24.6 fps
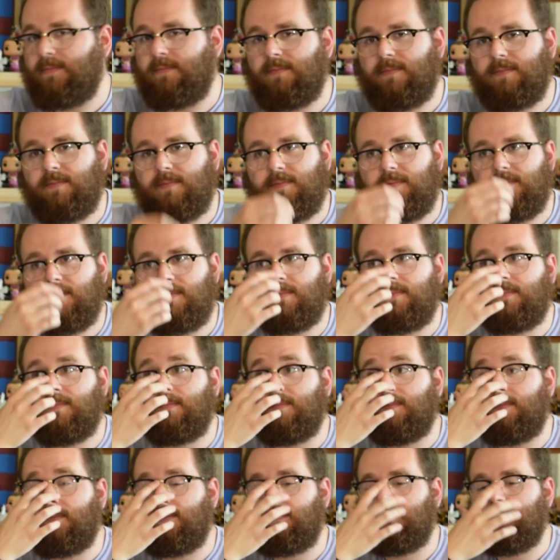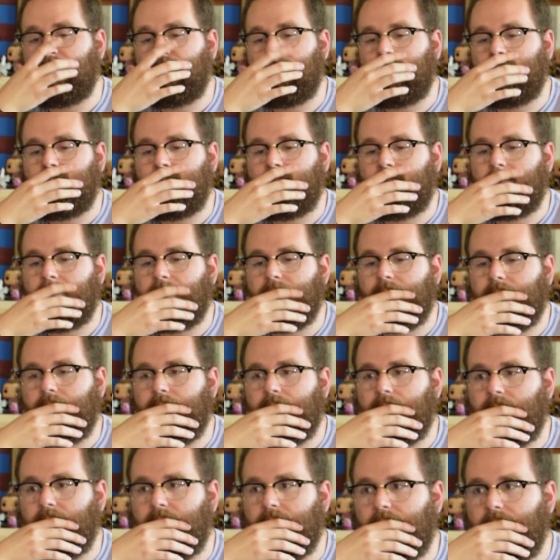
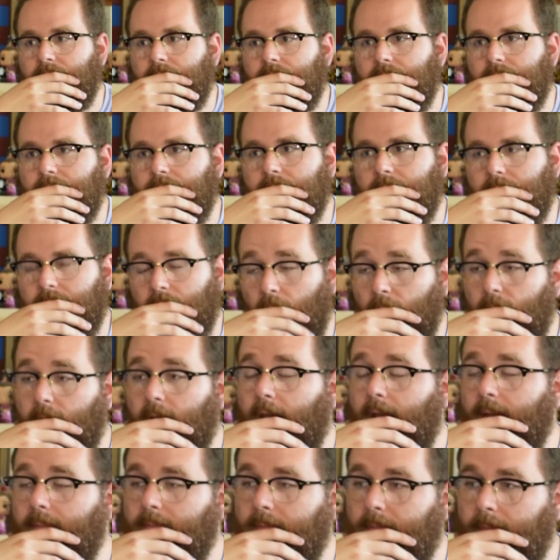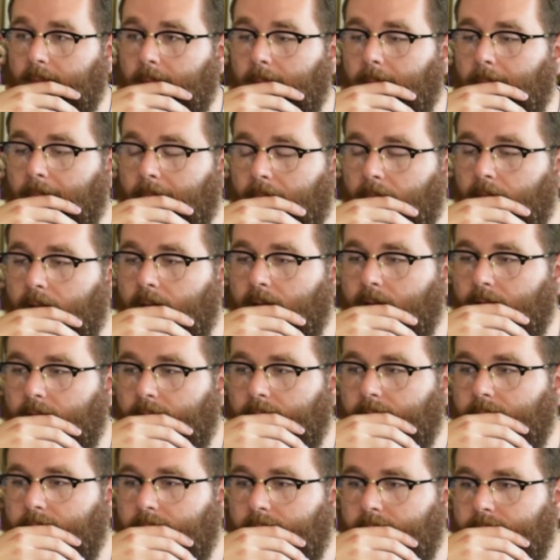
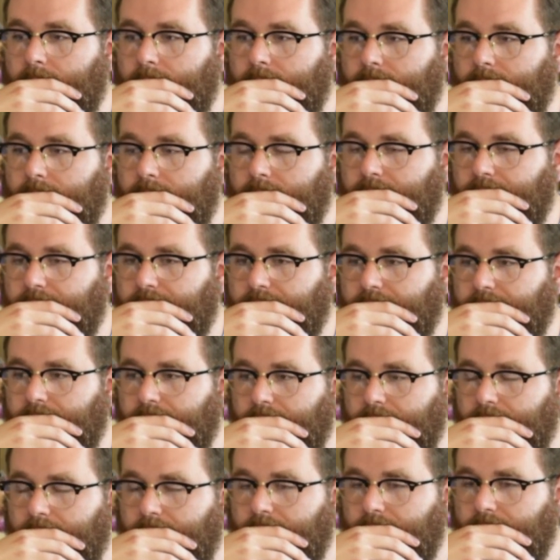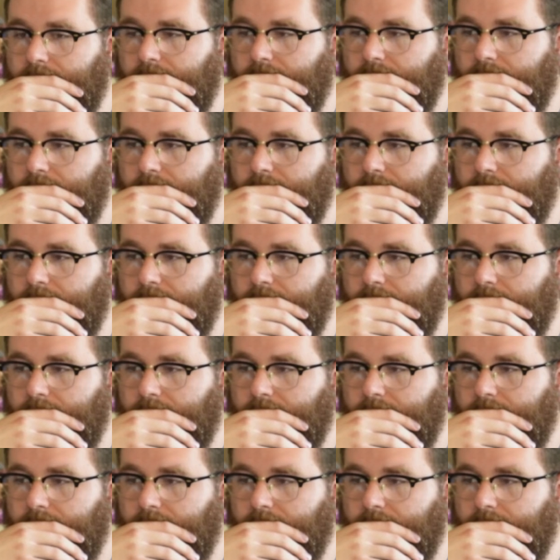(not speaking)